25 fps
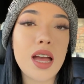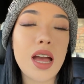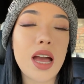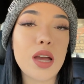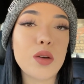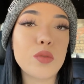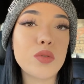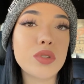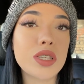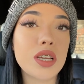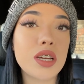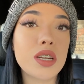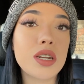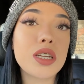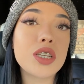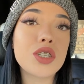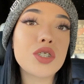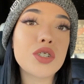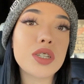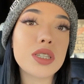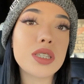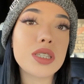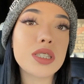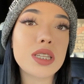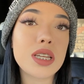I was
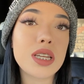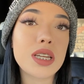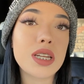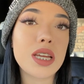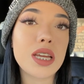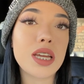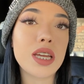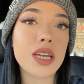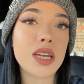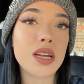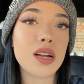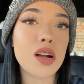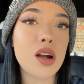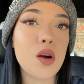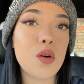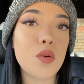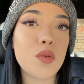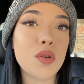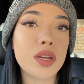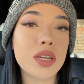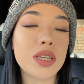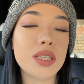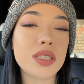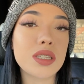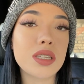uninterested in
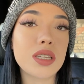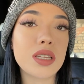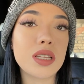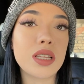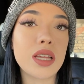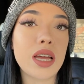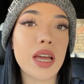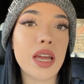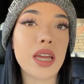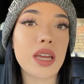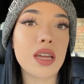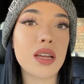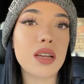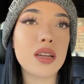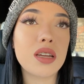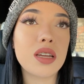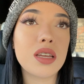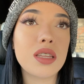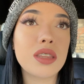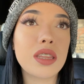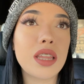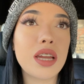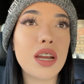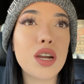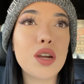going into like
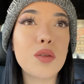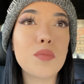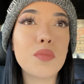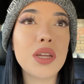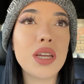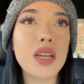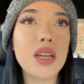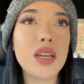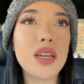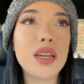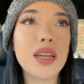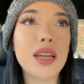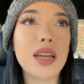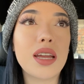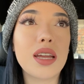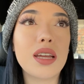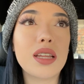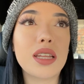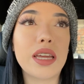therapy,